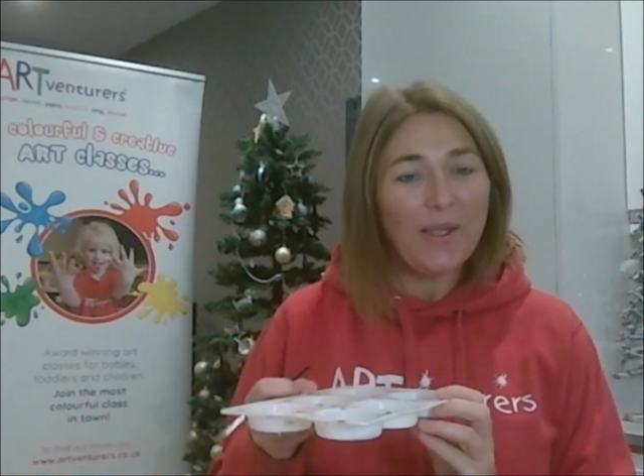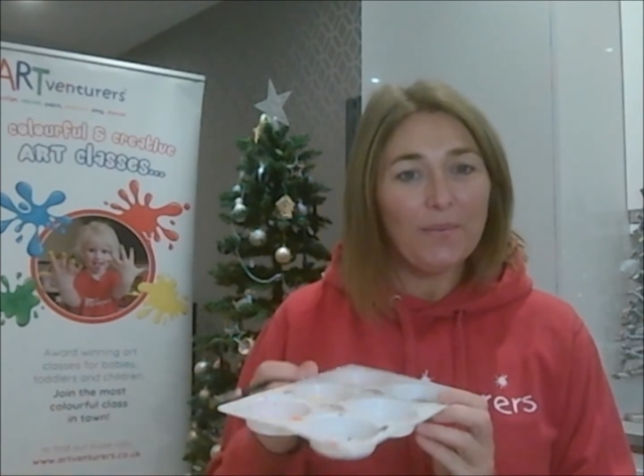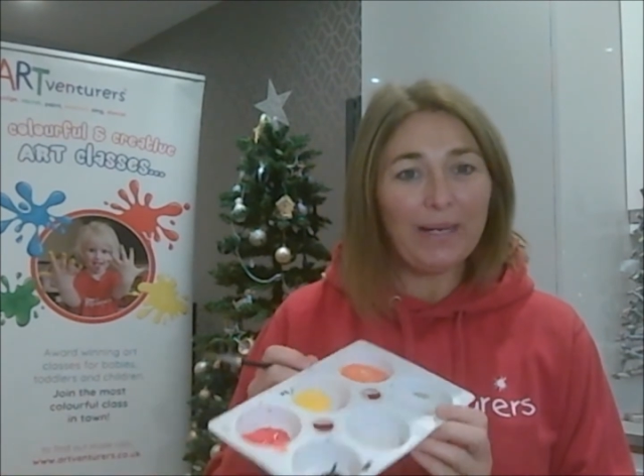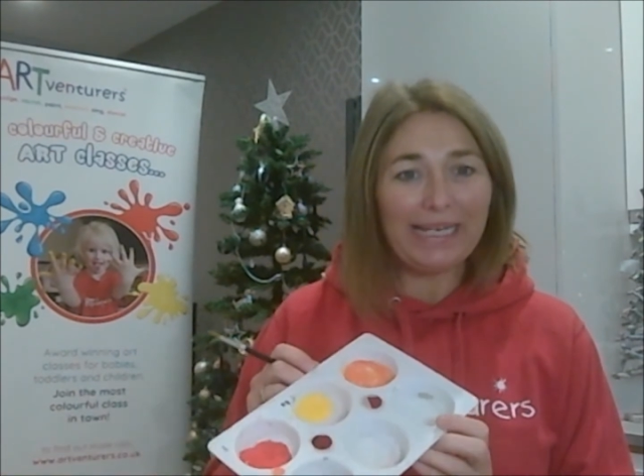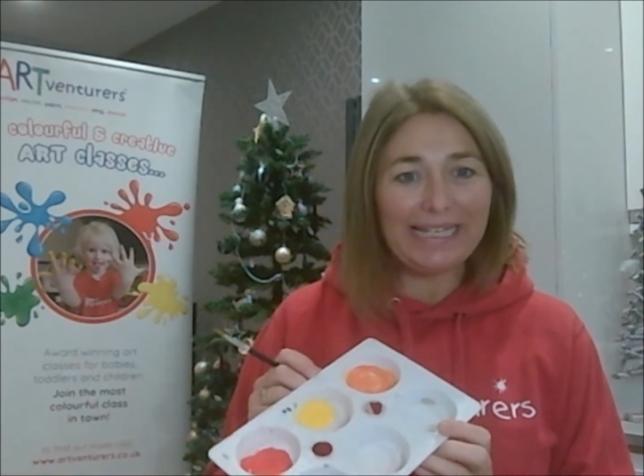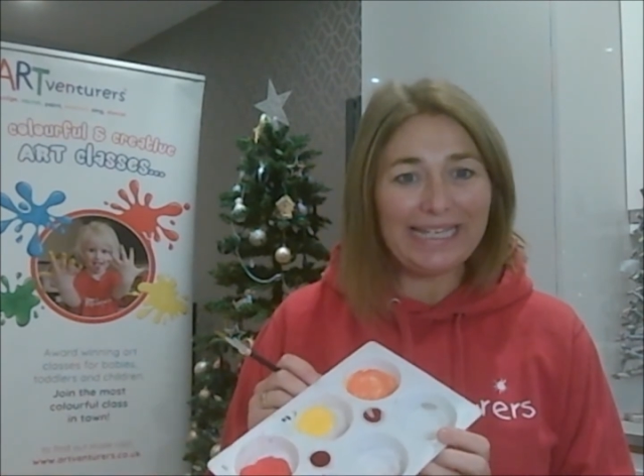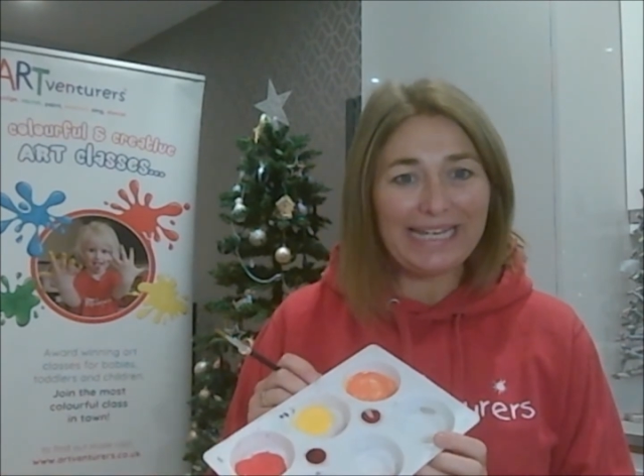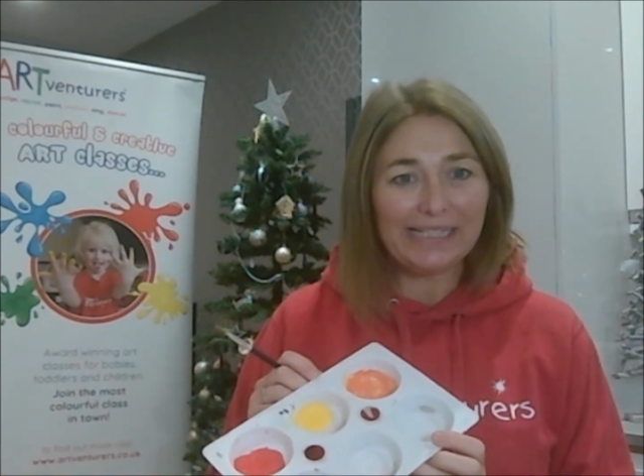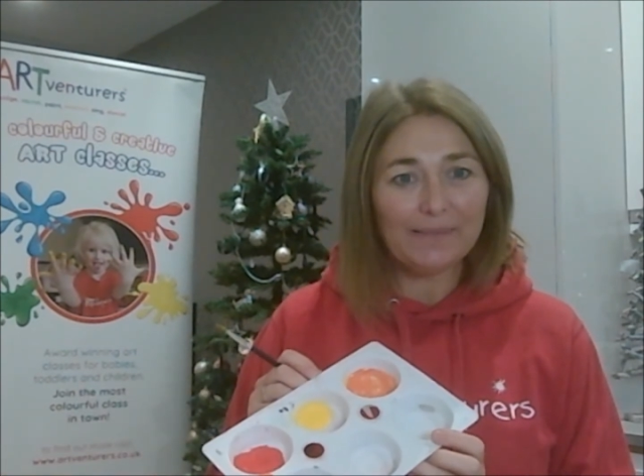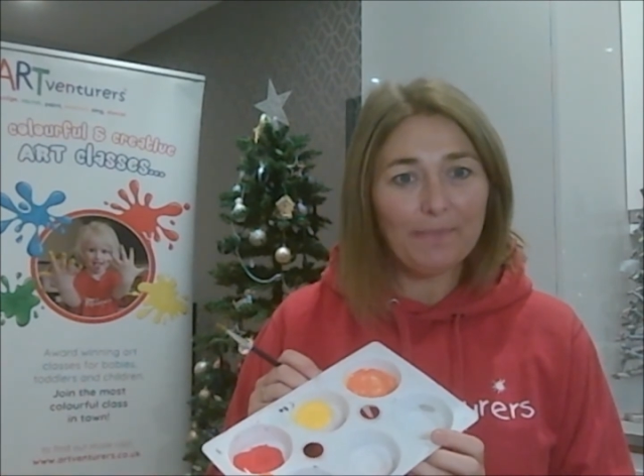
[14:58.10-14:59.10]
we're going to
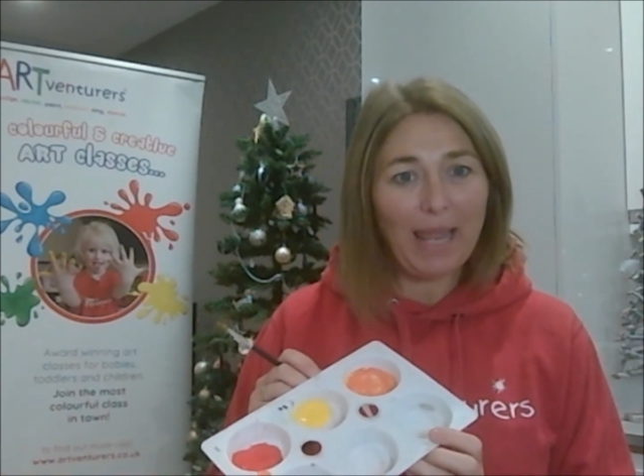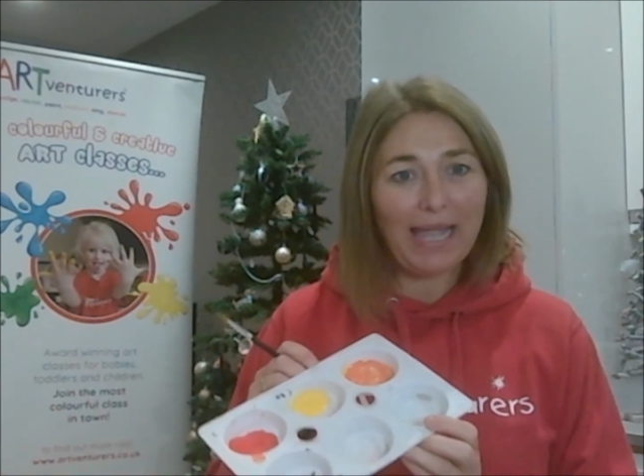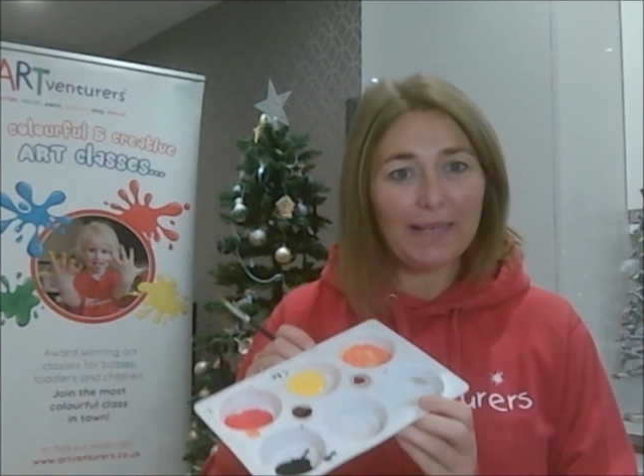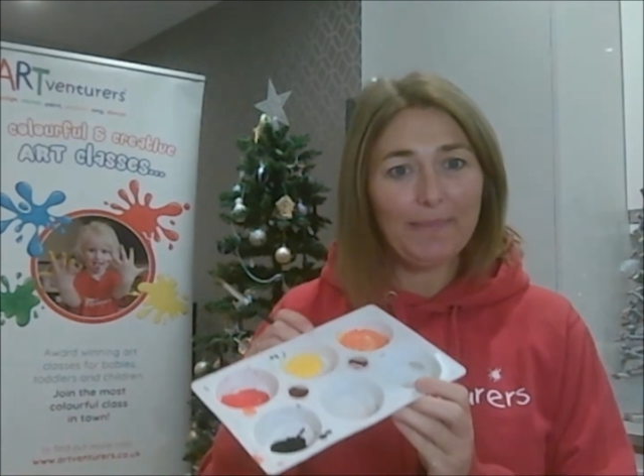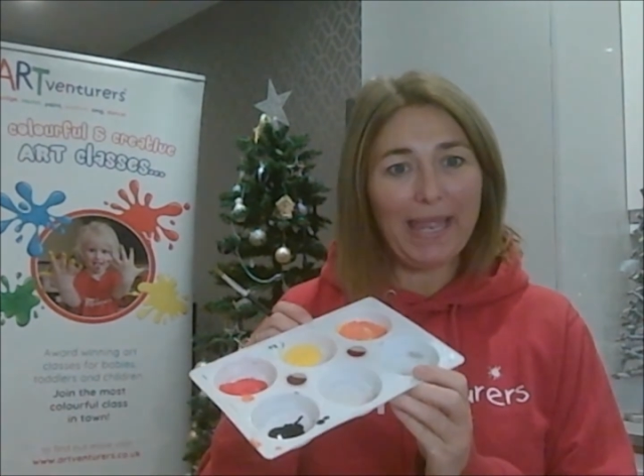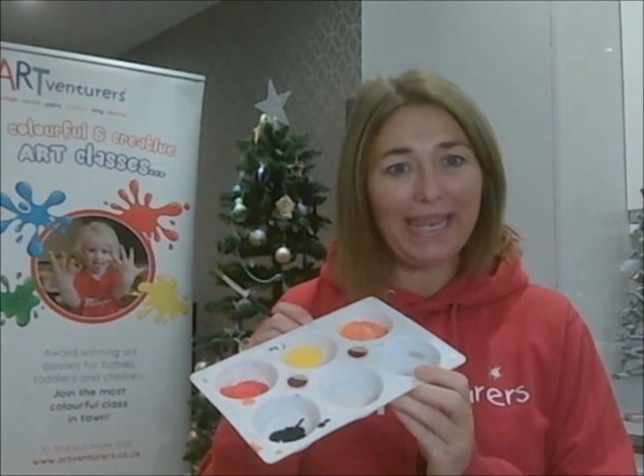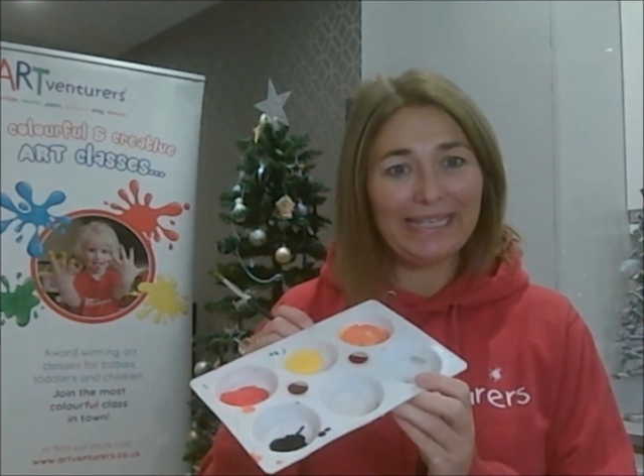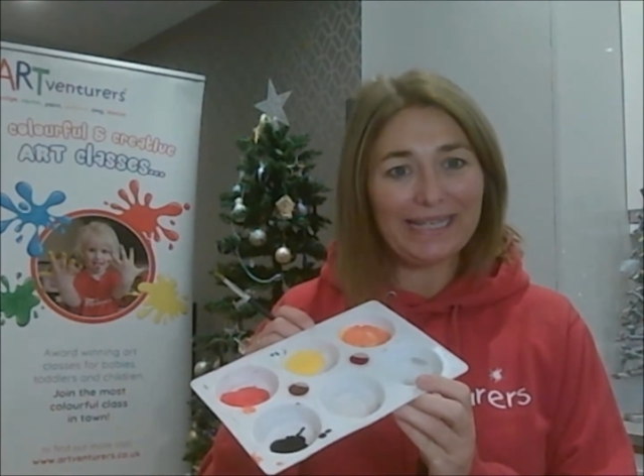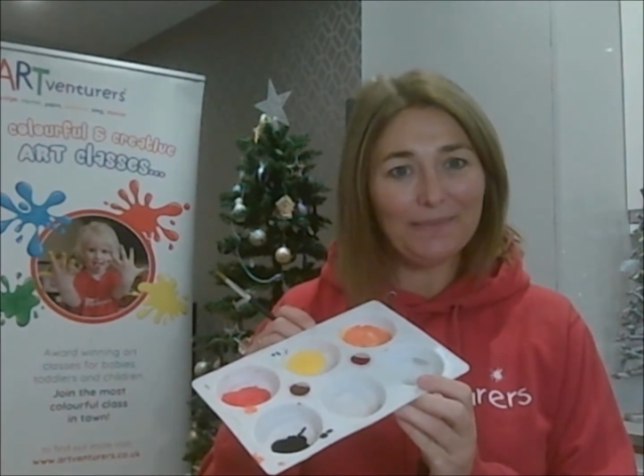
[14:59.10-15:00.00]
need some black paint,